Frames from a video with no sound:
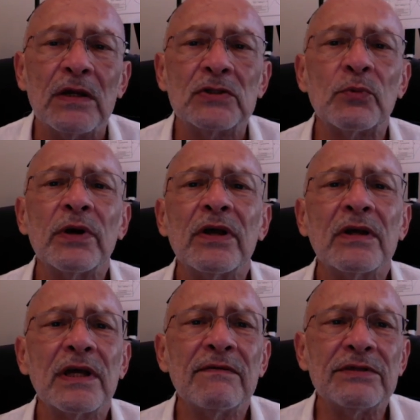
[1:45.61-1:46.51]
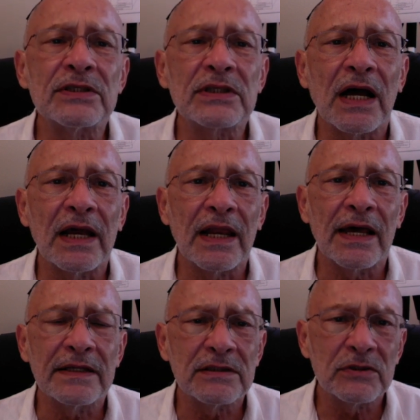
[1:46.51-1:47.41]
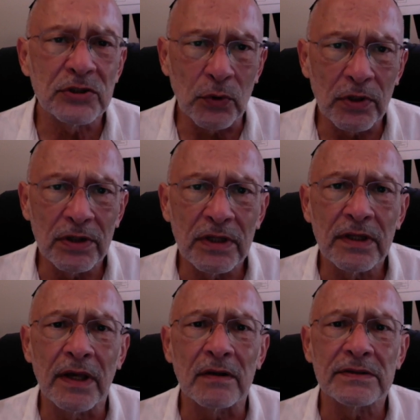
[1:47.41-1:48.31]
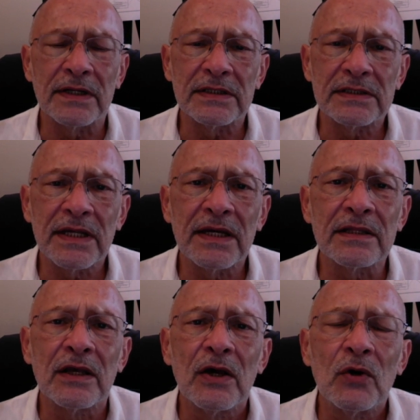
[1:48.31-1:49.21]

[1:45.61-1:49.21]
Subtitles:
So we're going to give just highlights, short on details, and instead